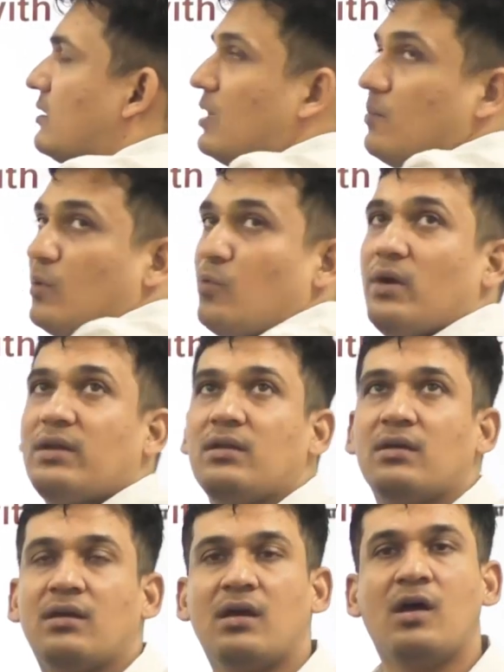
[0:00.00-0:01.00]
number
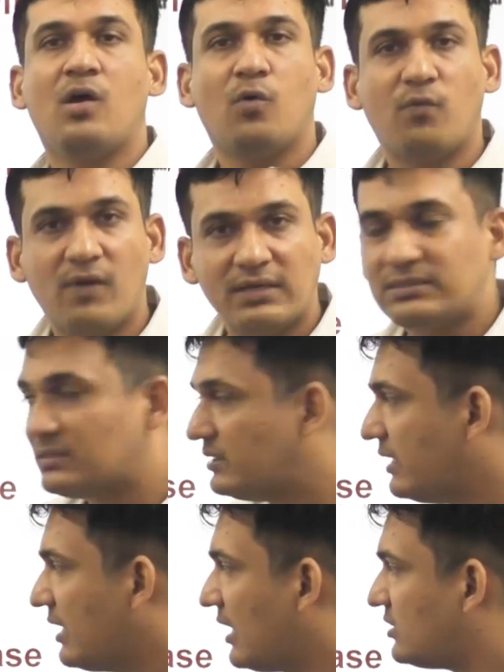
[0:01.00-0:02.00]
one. Once
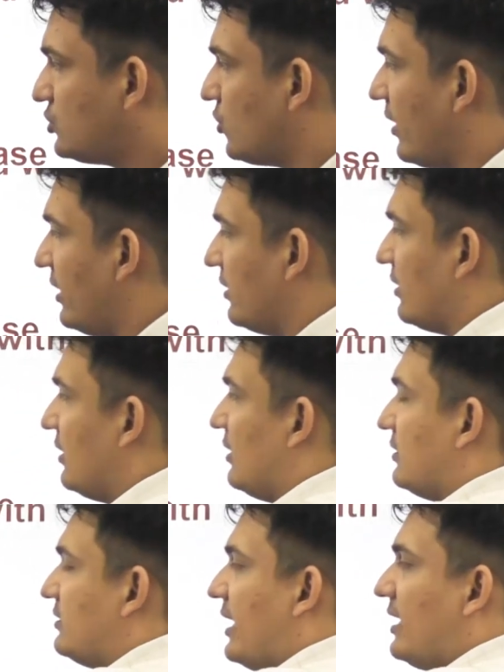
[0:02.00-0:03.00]
they are joined,
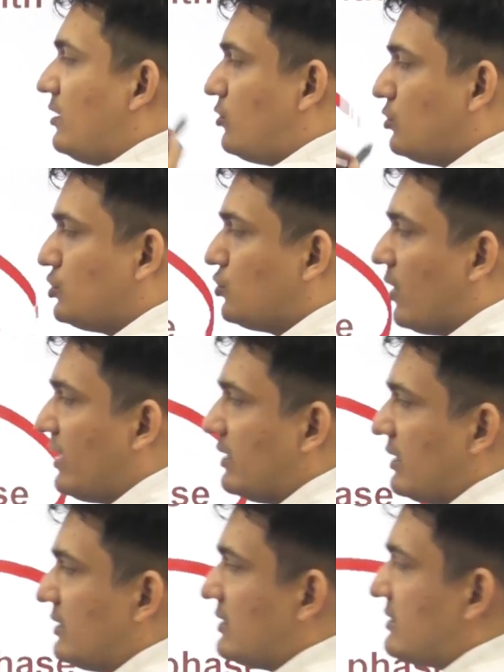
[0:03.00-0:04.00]
then to join
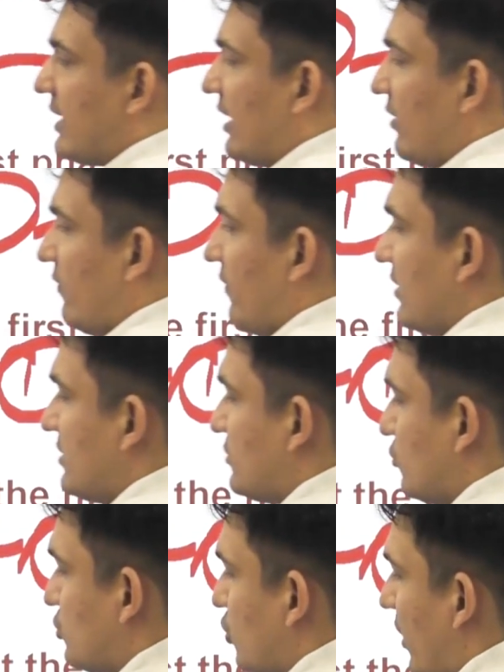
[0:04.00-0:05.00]
in the second phase,
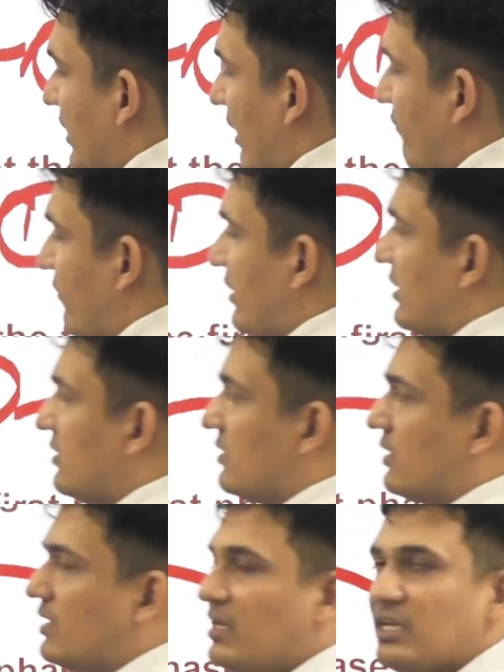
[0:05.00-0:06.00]
to join
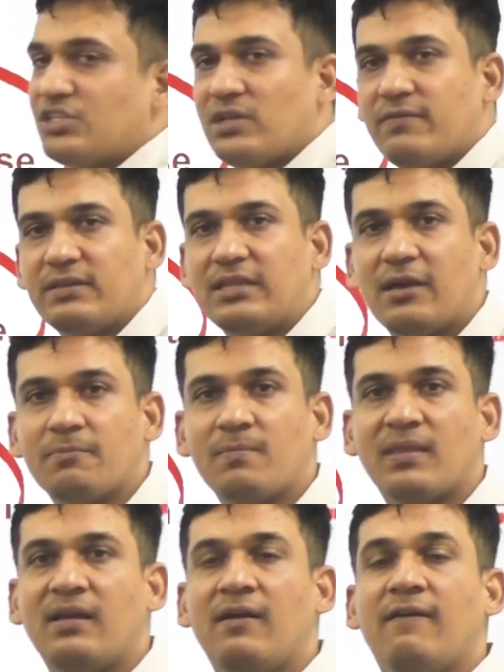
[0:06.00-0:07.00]
African nation with them.
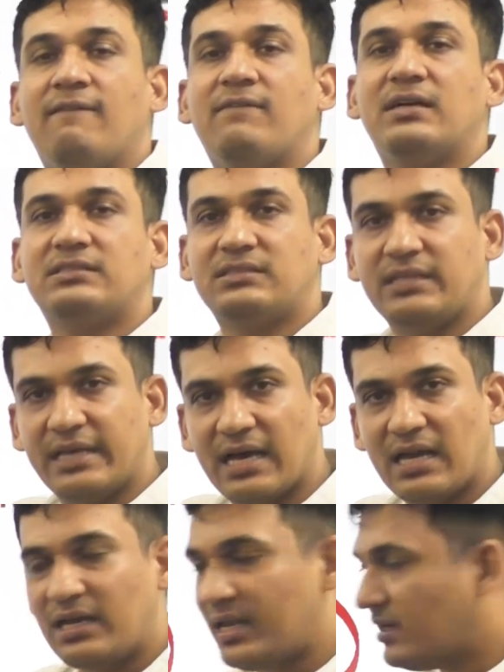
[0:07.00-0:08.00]
Once they
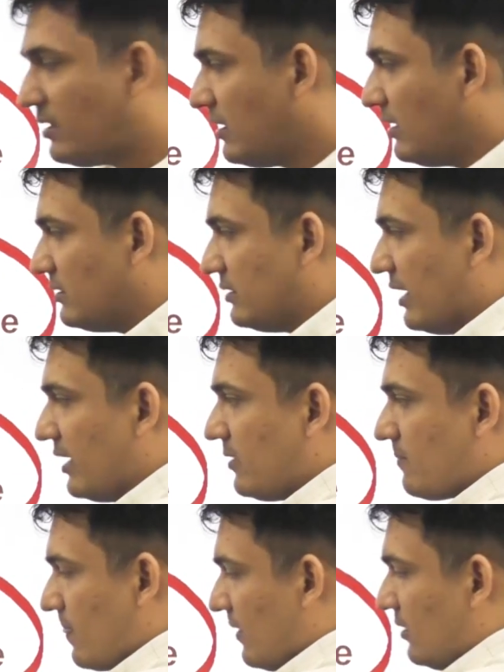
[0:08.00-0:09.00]
are linked, then